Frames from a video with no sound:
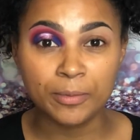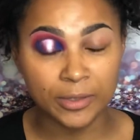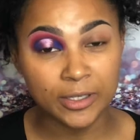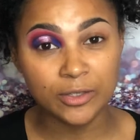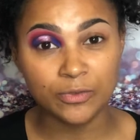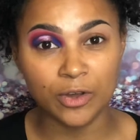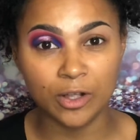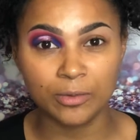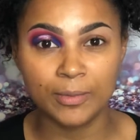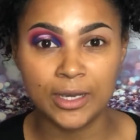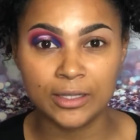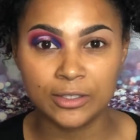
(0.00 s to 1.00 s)
Please follow
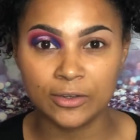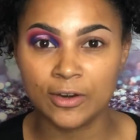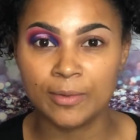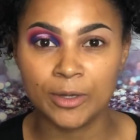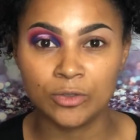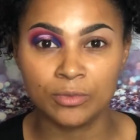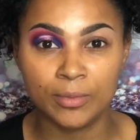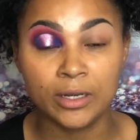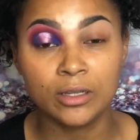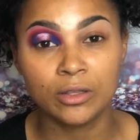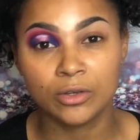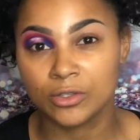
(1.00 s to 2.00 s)
my Instagram. I do
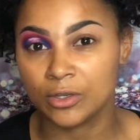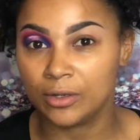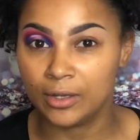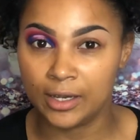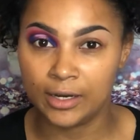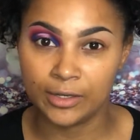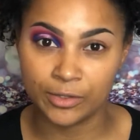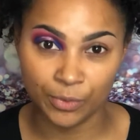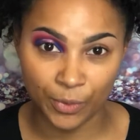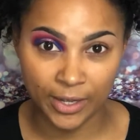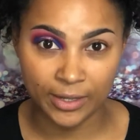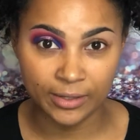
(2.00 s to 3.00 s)
many looks on there as
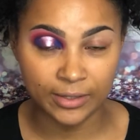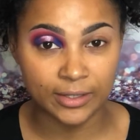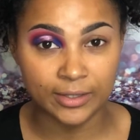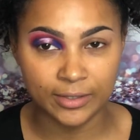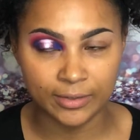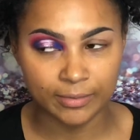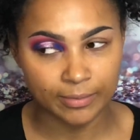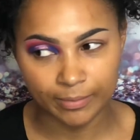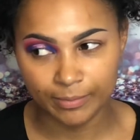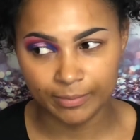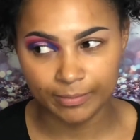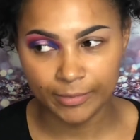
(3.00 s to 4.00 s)
well. It's
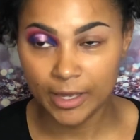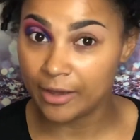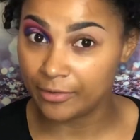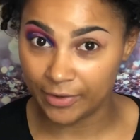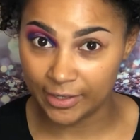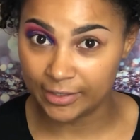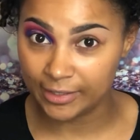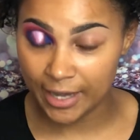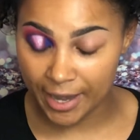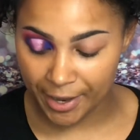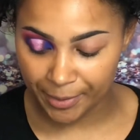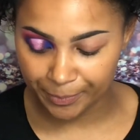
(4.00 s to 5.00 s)
a fun
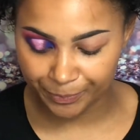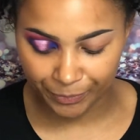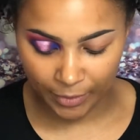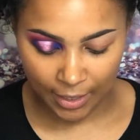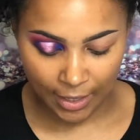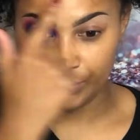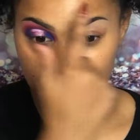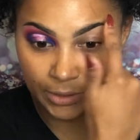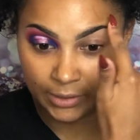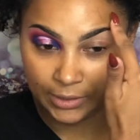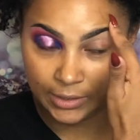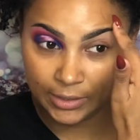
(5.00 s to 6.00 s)
time.
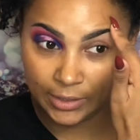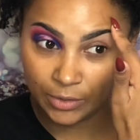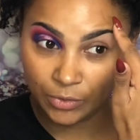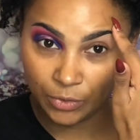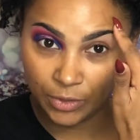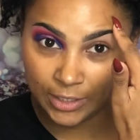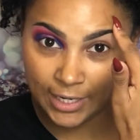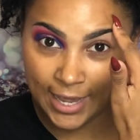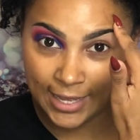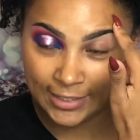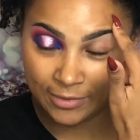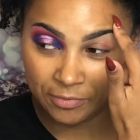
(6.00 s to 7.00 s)
Please ignore
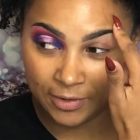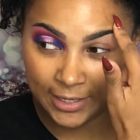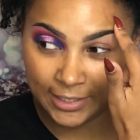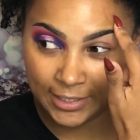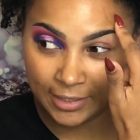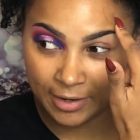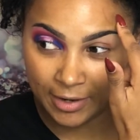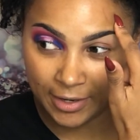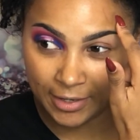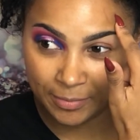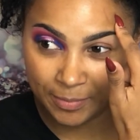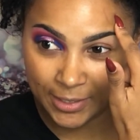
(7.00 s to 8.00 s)
that right here. I
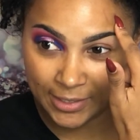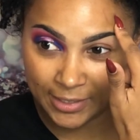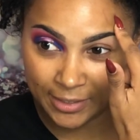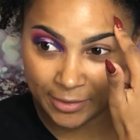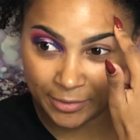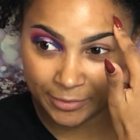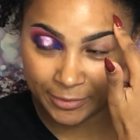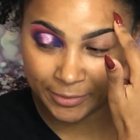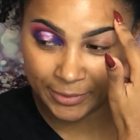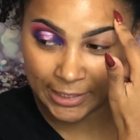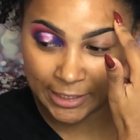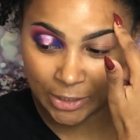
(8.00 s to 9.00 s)
hit myself
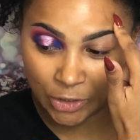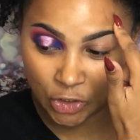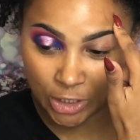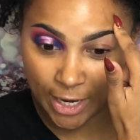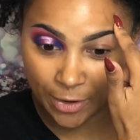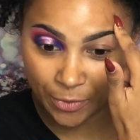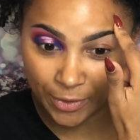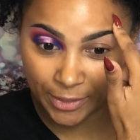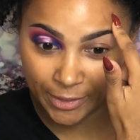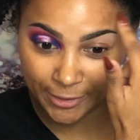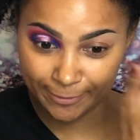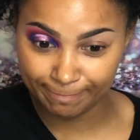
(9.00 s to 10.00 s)
in the
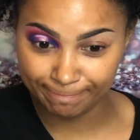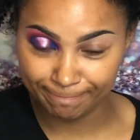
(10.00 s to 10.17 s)
shower.